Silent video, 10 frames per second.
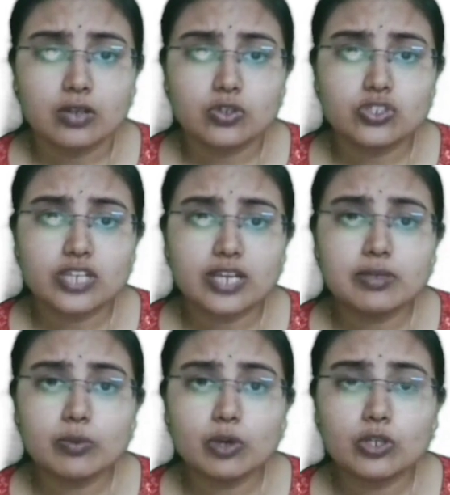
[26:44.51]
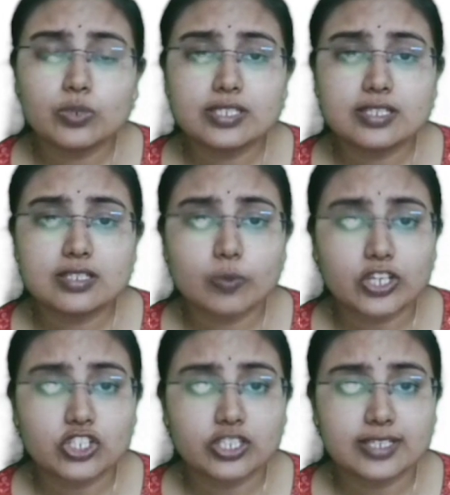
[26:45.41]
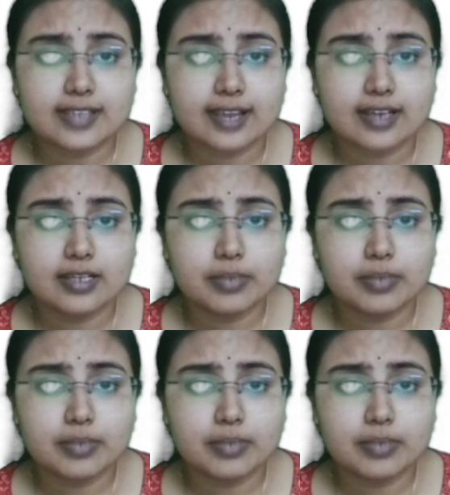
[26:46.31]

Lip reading: Could you tell me what was this question exactly?